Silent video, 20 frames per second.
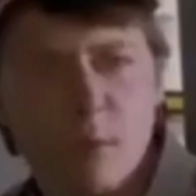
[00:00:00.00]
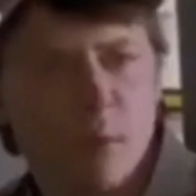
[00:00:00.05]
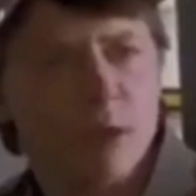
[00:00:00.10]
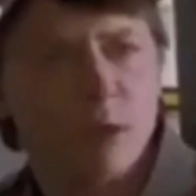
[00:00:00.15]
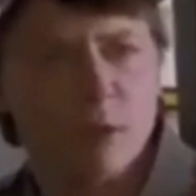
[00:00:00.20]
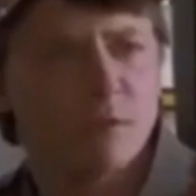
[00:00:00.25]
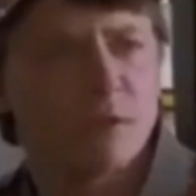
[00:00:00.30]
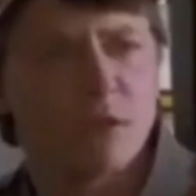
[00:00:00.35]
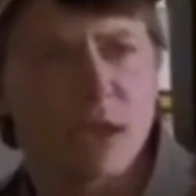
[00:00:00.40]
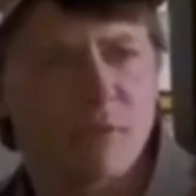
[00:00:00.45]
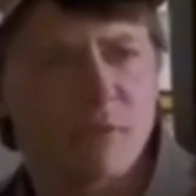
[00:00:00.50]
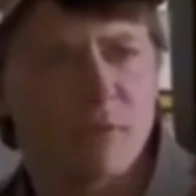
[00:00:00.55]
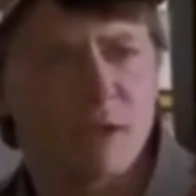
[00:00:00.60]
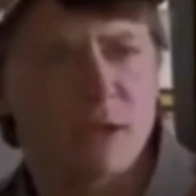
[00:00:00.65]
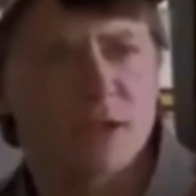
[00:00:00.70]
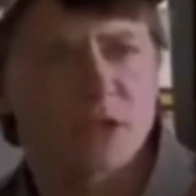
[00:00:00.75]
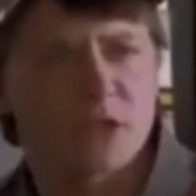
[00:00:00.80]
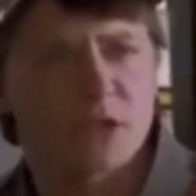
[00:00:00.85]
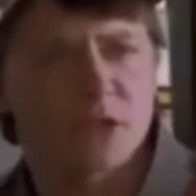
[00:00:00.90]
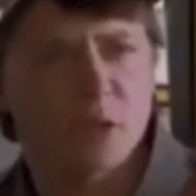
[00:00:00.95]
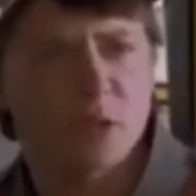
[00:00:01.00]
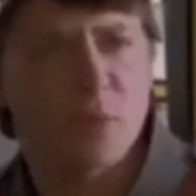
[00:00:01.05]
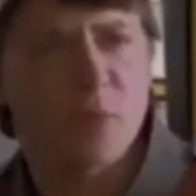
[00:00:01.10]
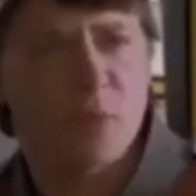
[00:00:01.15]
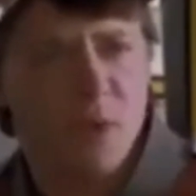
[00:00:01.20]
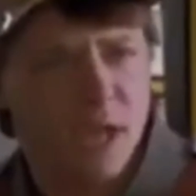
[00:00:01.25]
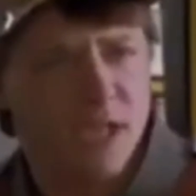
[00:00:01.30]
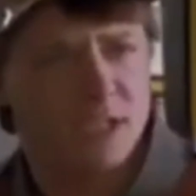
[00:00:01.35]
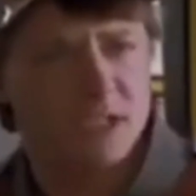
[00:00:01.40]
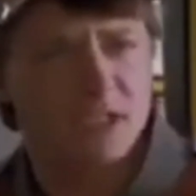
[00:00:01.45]
Yeah, what are you, deaf and
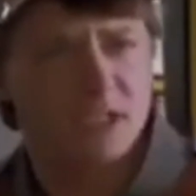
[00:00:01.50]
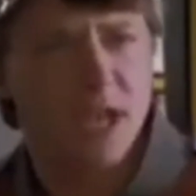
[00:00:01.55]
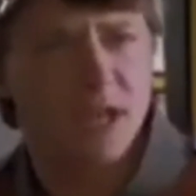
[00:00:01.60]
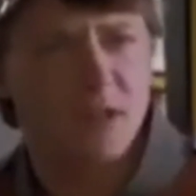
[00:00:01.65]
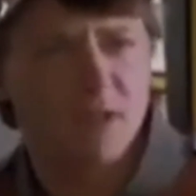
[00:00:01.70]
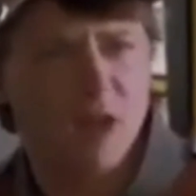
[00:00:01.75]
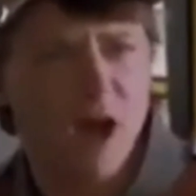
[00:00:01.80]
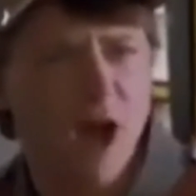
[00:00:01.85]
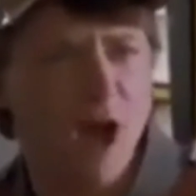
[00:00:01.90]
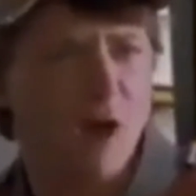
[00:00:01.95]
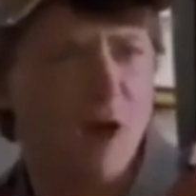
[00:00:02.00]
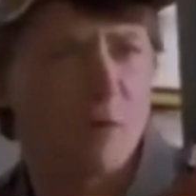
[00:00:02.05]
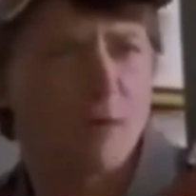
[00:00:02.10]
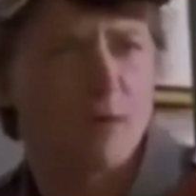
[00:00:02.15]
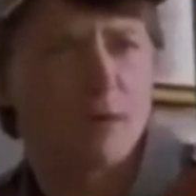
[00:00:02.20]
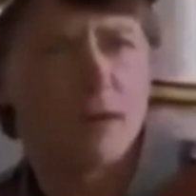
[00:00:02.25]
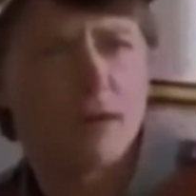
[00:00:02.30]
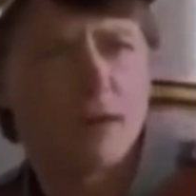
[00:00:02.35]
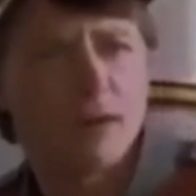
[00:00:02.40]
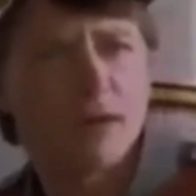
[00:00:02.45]
stupid? I said no.